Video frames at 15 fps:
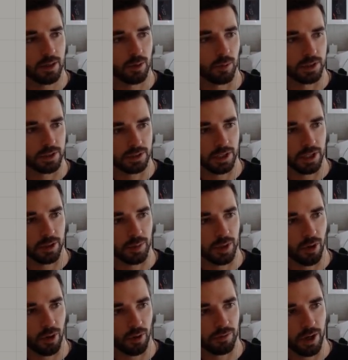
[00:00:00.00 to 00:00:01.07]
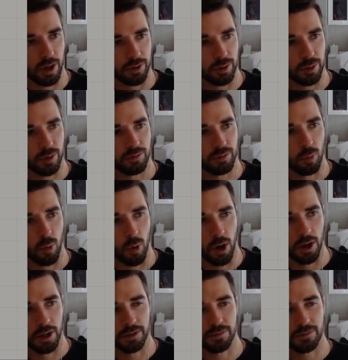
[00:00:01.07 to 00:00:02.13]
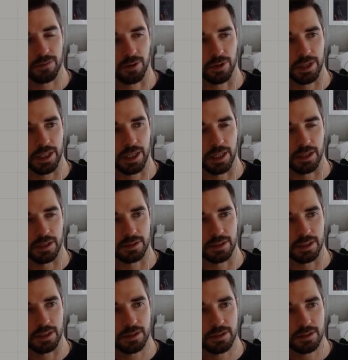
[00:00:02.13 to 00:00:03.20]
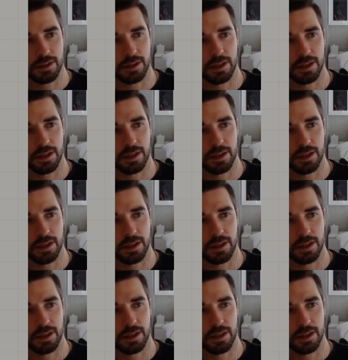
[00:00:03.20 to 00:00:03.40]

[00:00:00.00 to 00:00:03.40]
which is going to be our value of 1 for the indices.